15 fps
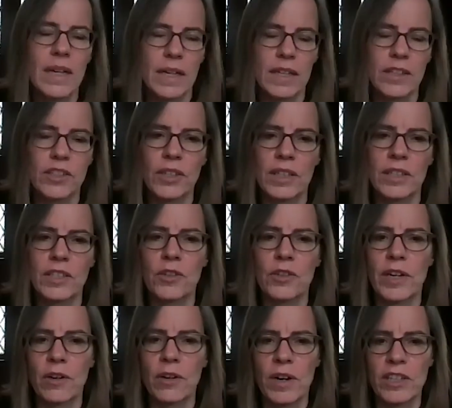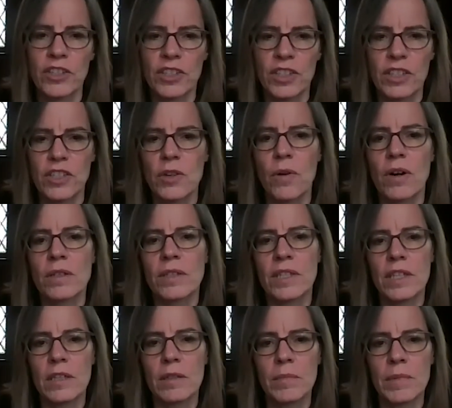It's a great question. So our
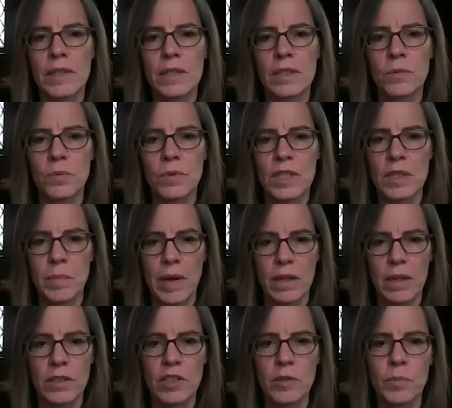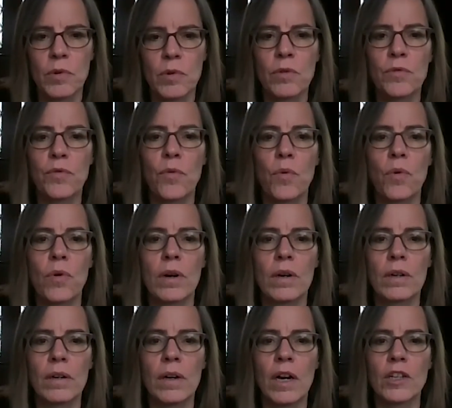team is responsible
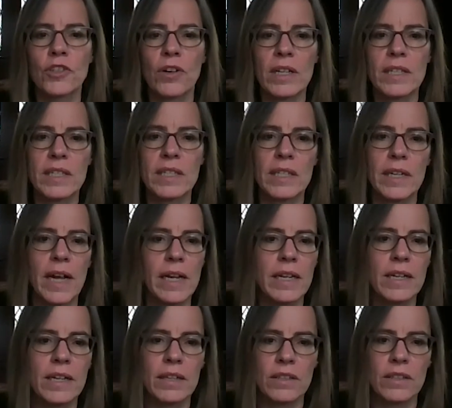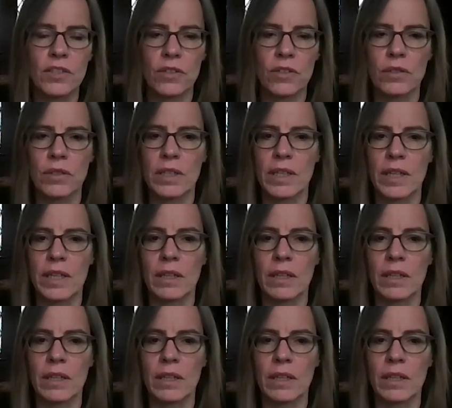for addressing any concern that